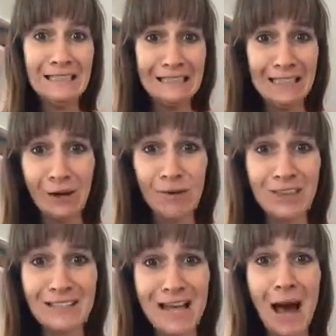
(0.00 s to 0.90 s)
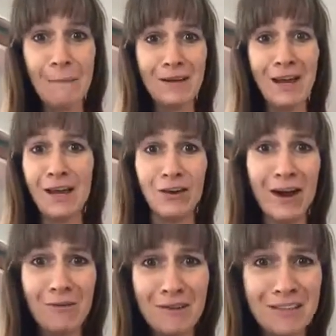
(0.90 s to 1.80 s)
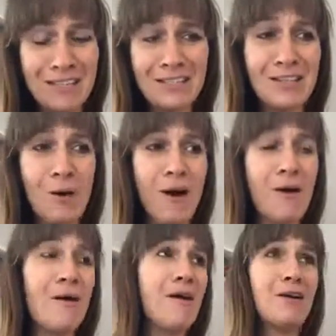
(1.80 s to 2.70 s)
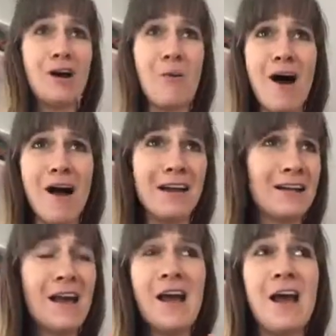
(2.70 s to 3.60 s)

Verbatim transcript: oh, I don't want that to happen again, or I don't want this to go go on and